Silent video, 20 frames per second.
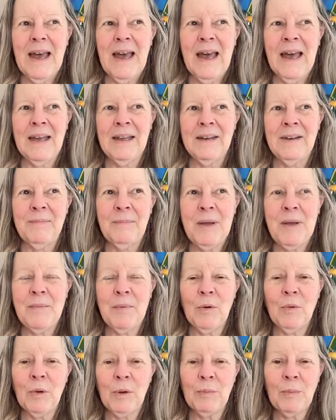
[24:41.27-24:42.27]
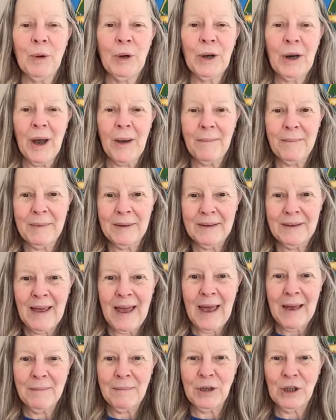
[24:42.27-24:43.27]
And people would put up
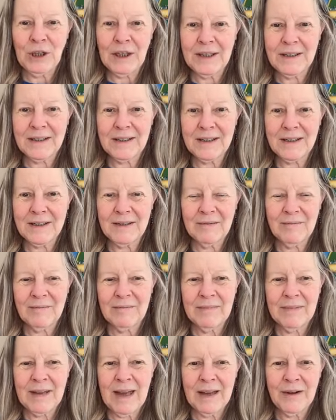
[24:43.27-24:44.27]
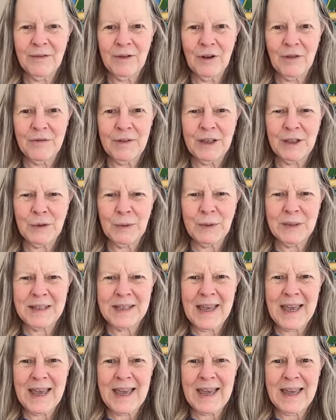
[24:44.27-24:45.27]
amulets. I don't know if this was
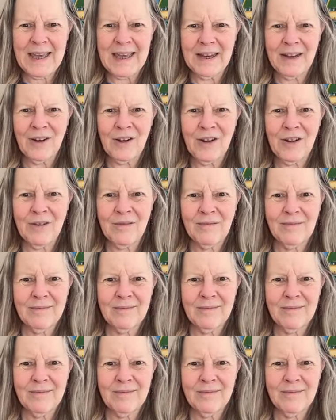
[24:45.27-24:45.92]
the hand.